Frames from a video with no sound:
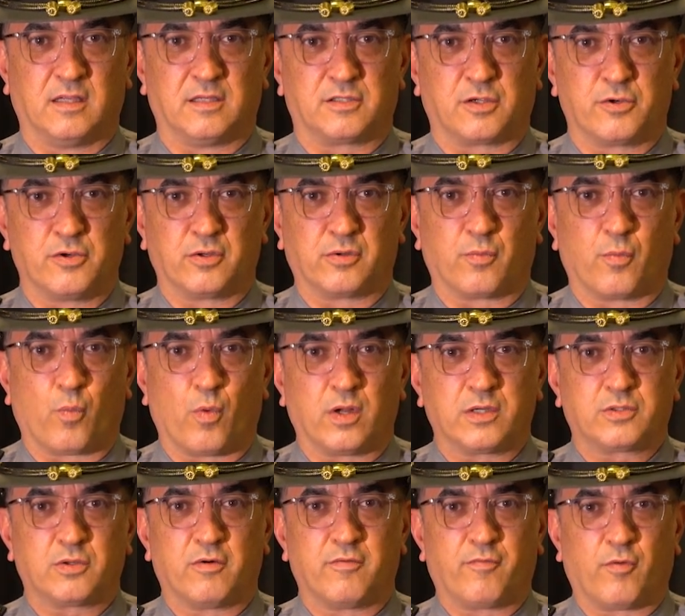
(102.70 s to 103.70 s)
So you'll
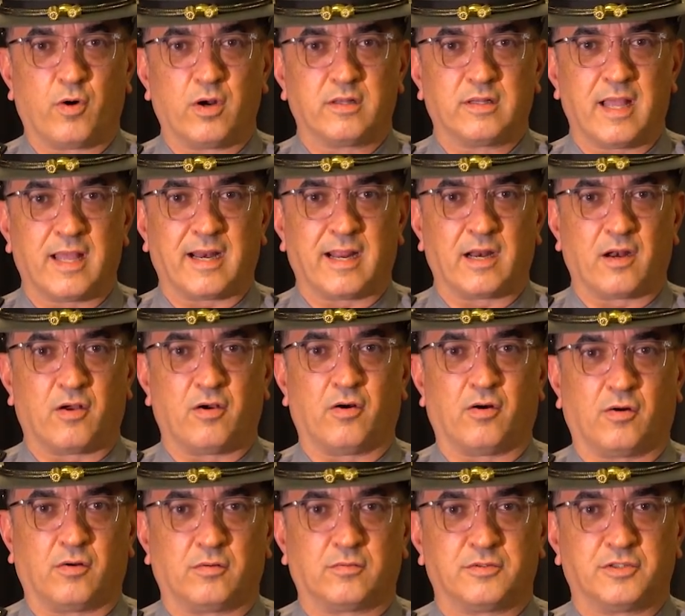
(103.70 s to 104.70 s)
want to avoid that at
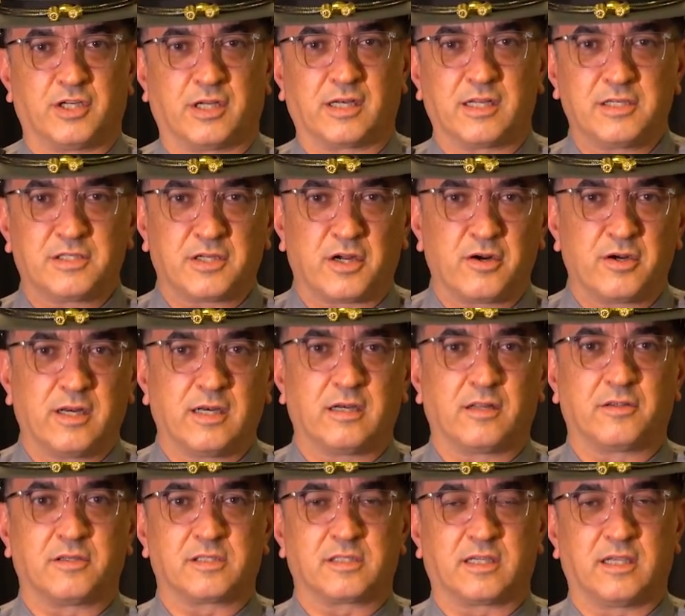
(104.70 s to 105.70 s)
all. Gently turn
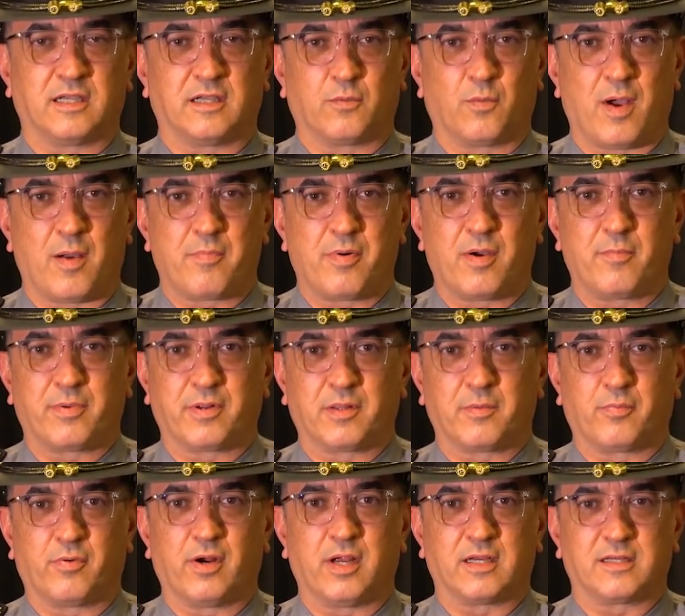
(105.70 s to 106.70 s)
into the skid while pumping
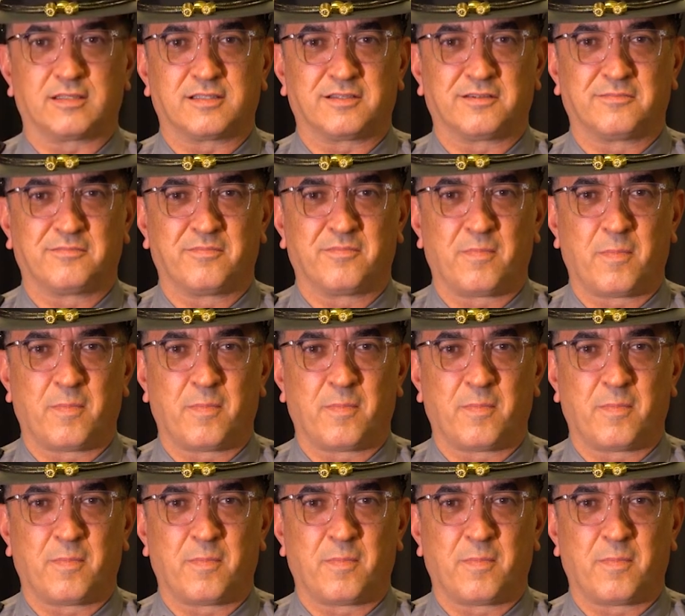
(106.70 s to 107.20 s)
the brakes.